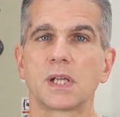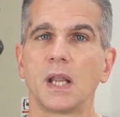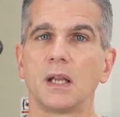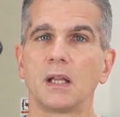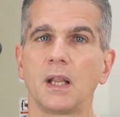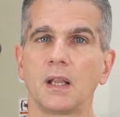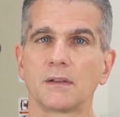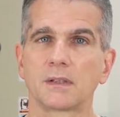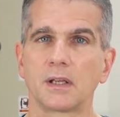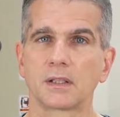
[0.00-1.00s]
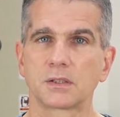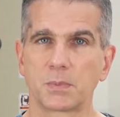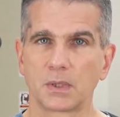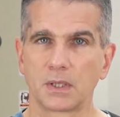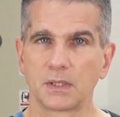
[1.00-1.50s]
gaining hands-on
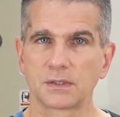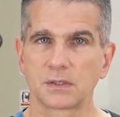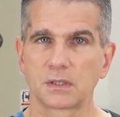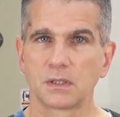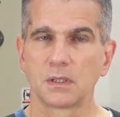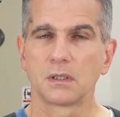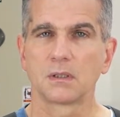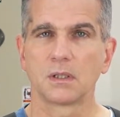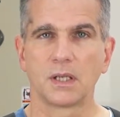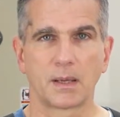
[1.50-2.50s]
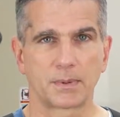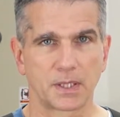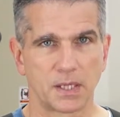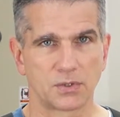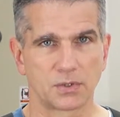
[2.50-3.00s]
experience and
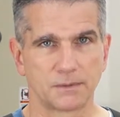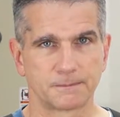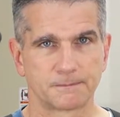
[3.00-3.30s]
application.